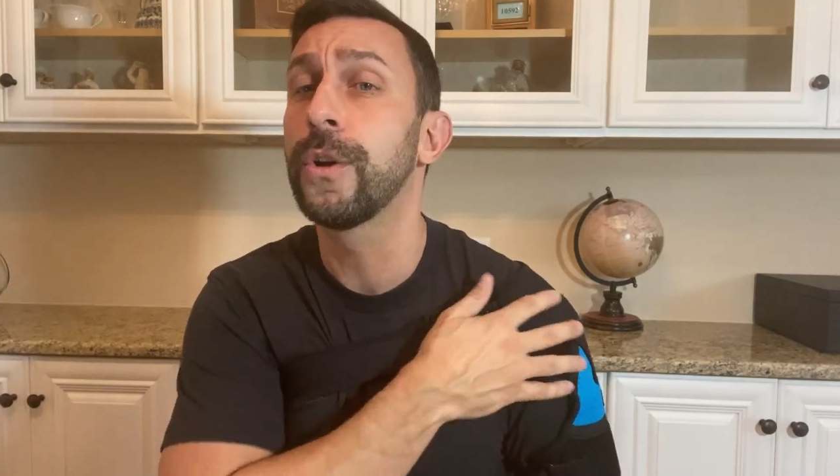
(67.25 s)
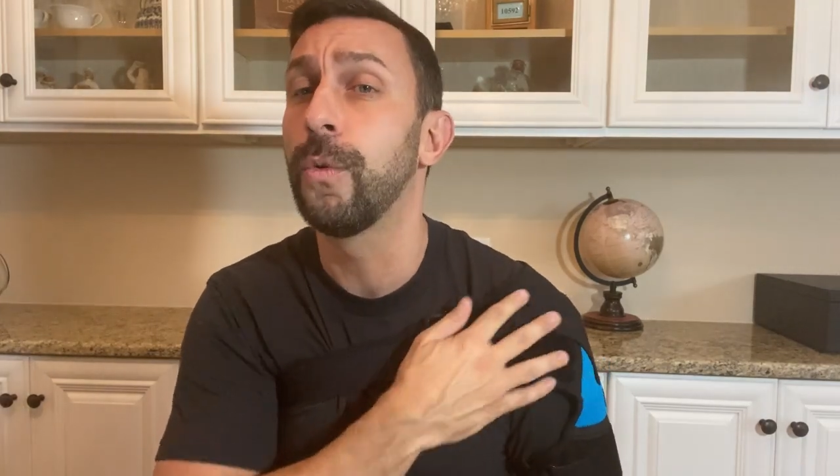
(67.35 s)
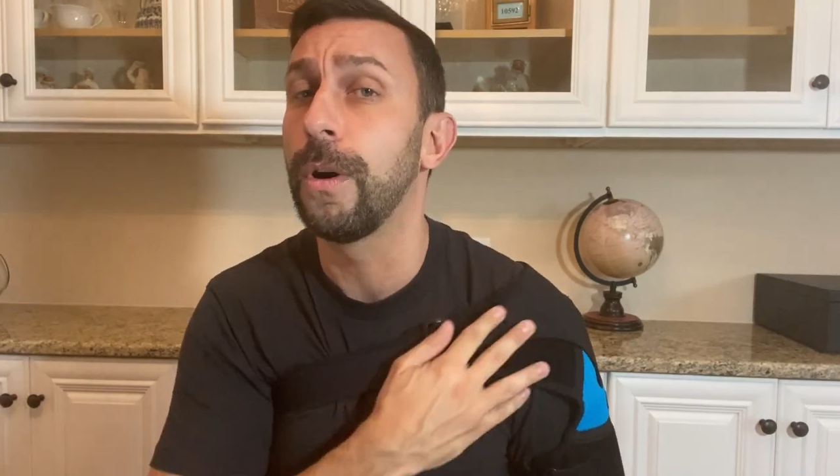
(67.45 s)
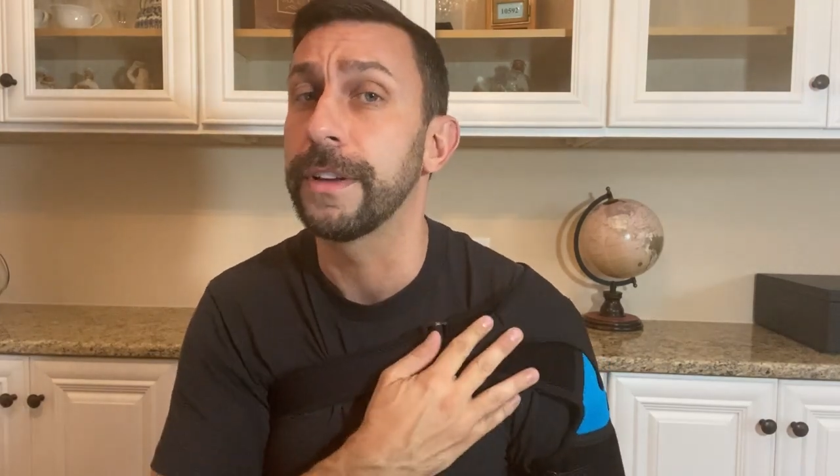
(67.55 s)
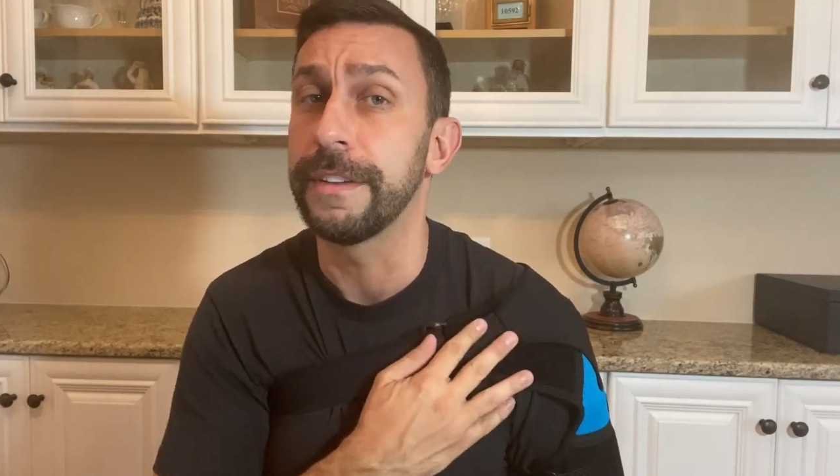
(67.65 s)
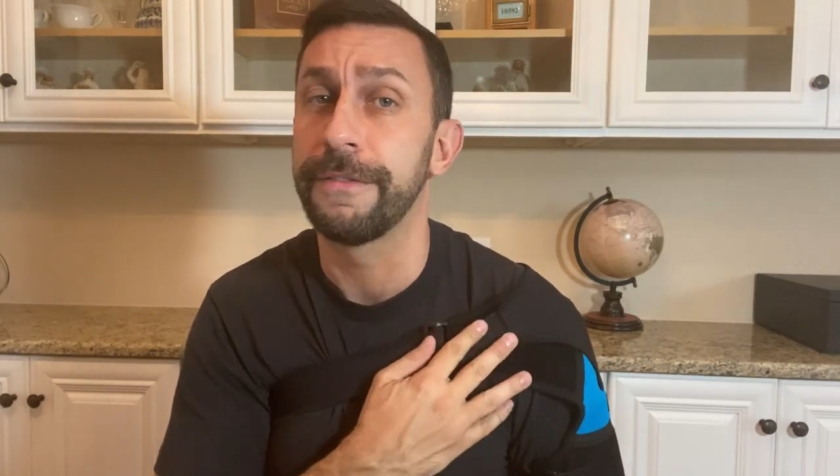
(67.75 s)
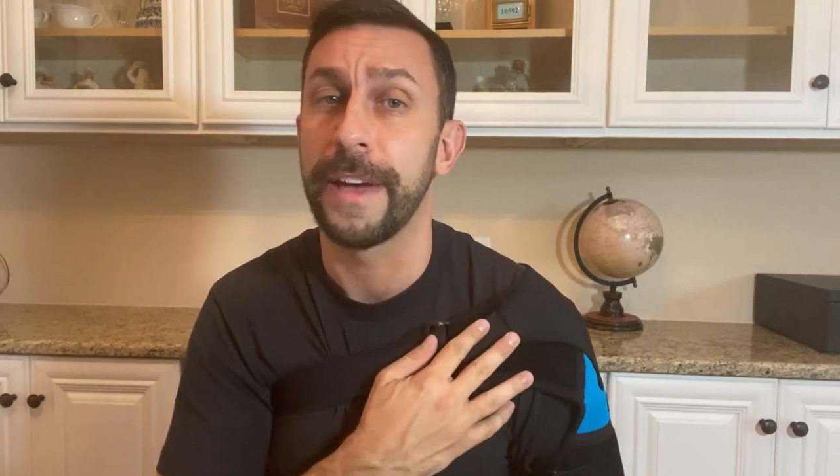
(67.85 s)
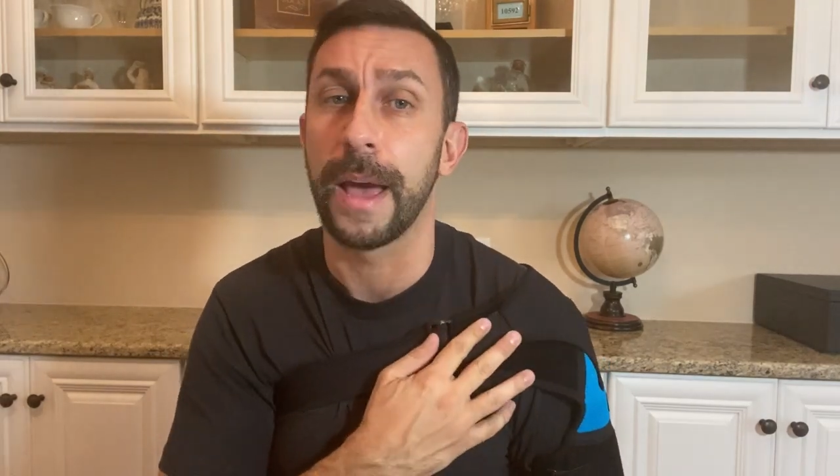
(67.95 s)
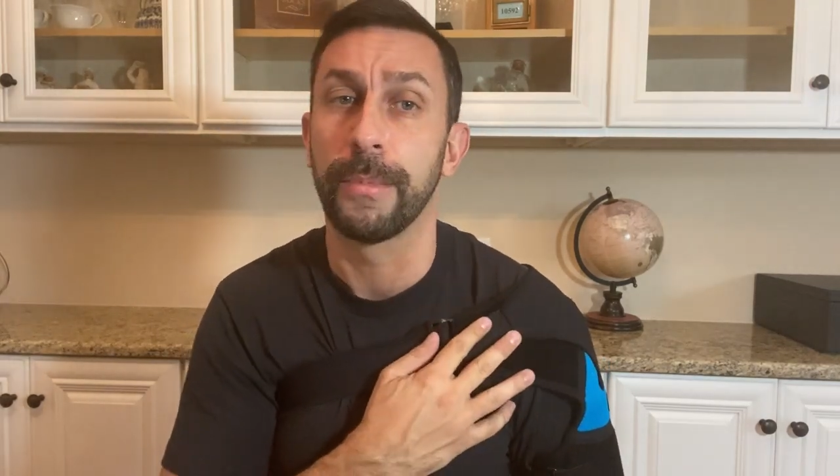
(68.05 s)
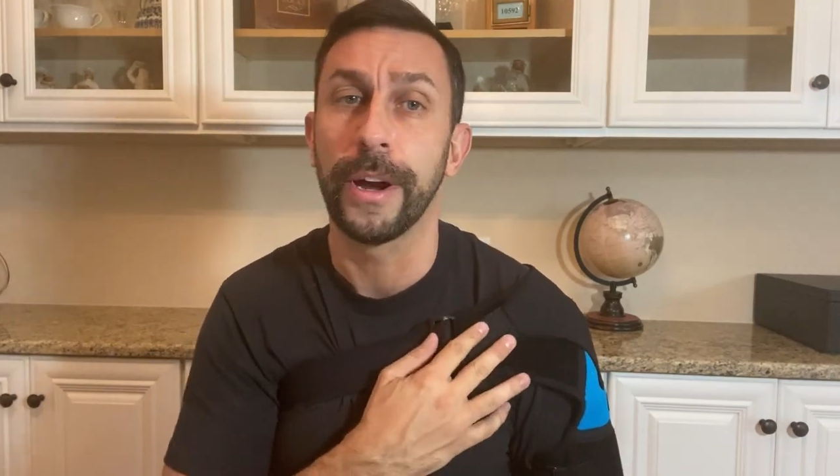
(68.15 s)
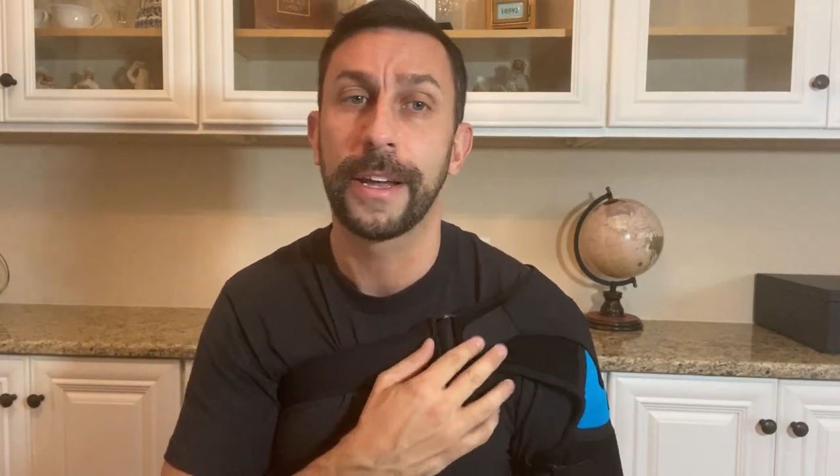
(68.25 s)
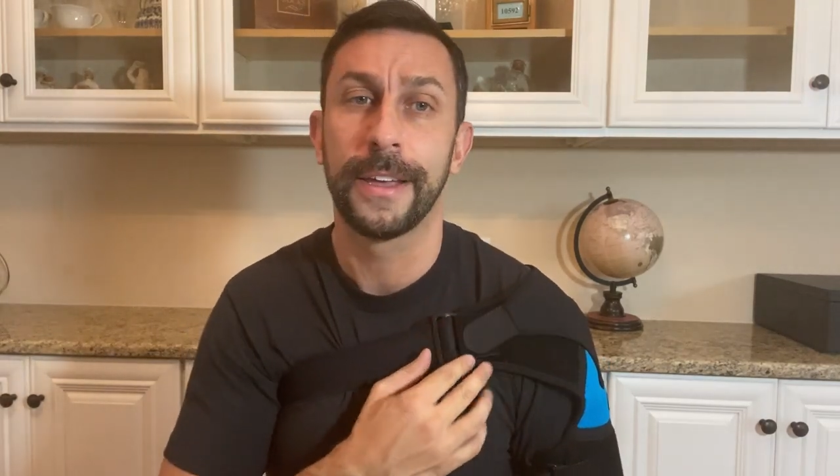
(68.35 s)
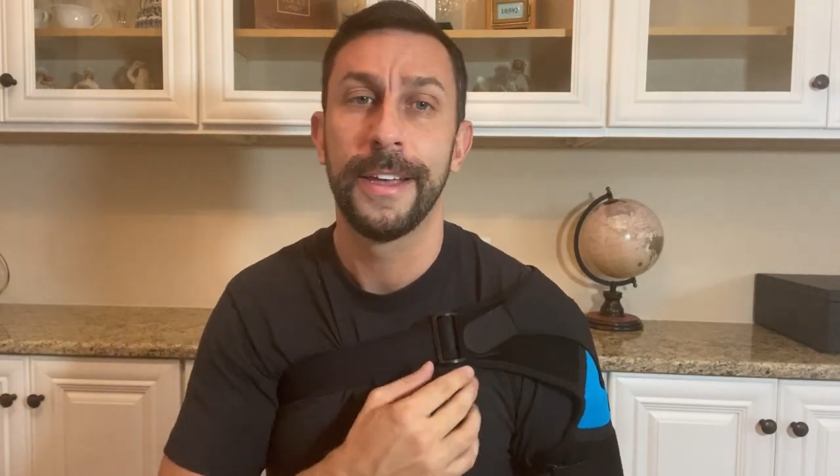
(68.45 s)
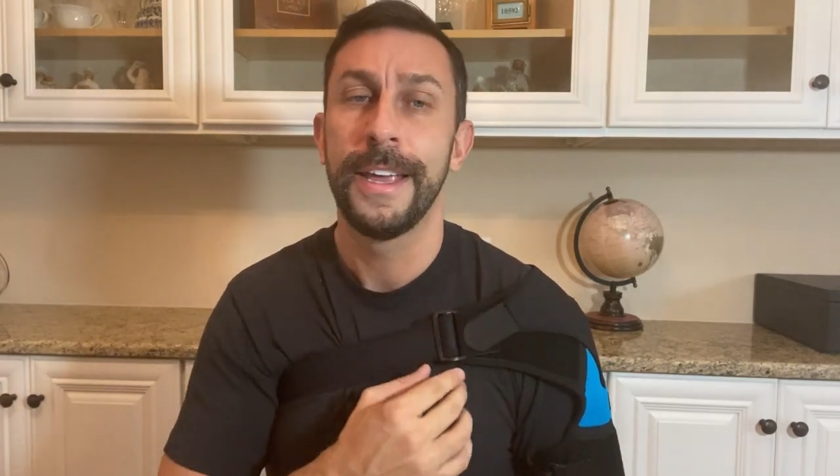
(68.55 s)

quality fabric,